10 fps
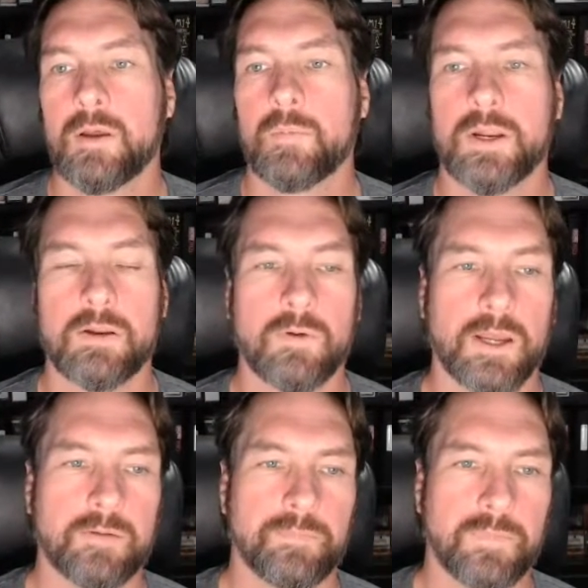But
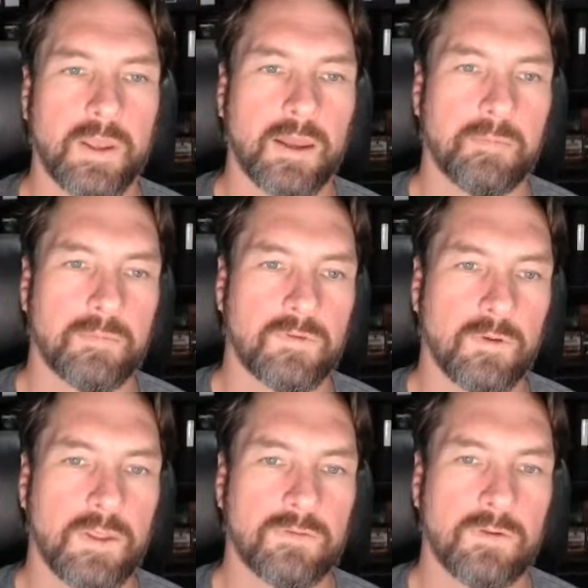anyway,
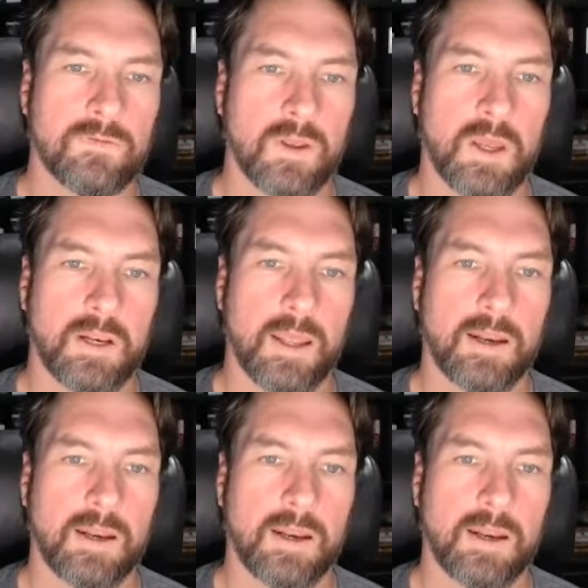so this is an